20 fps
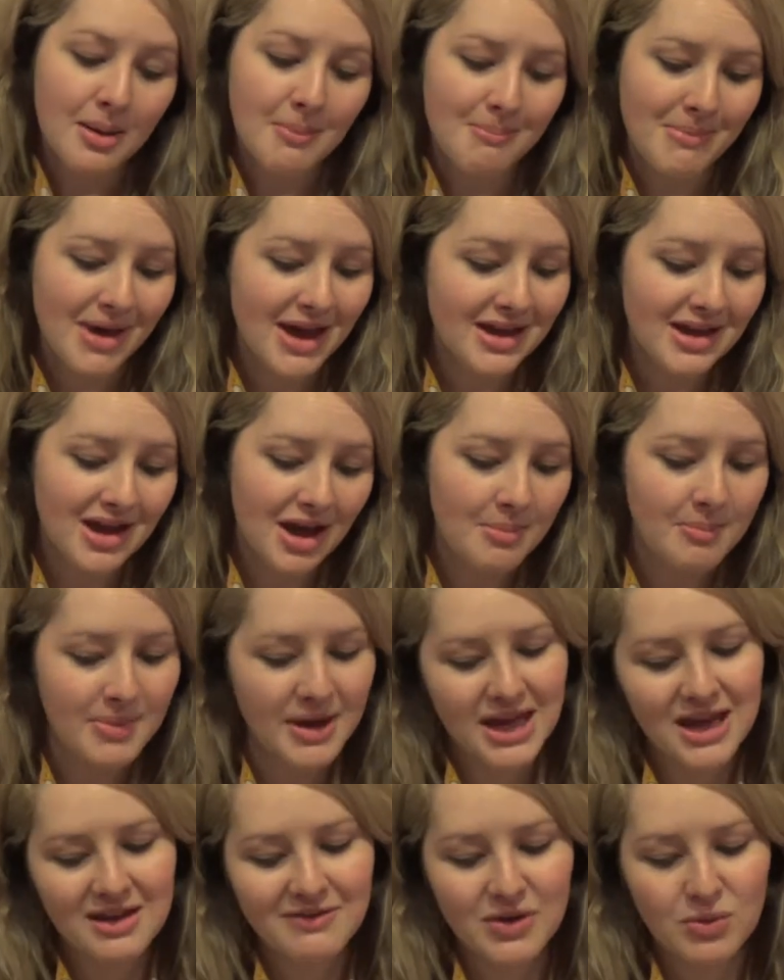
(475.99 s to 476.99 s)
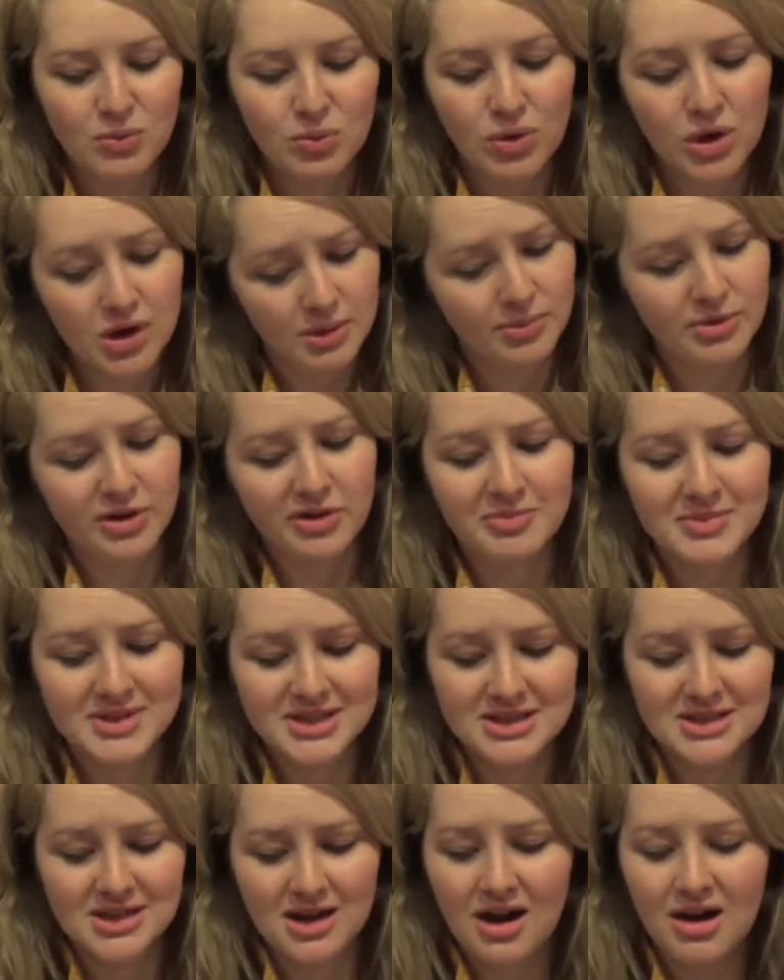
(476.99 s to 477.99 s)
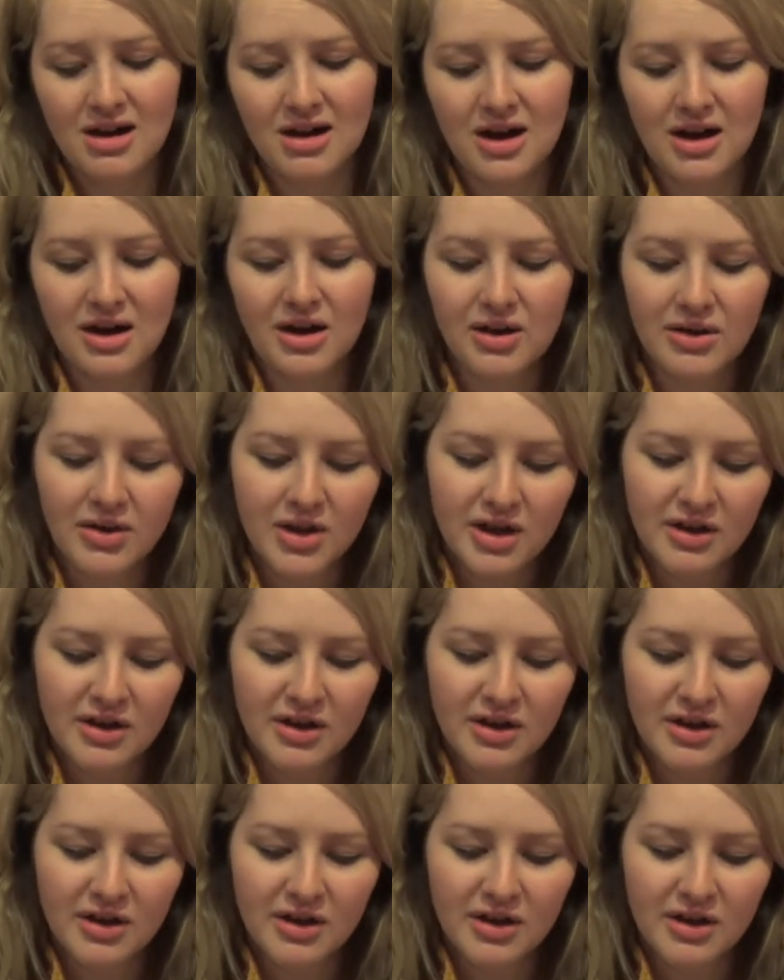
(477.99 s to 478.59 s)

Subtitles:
makeup, even waterproof mascara.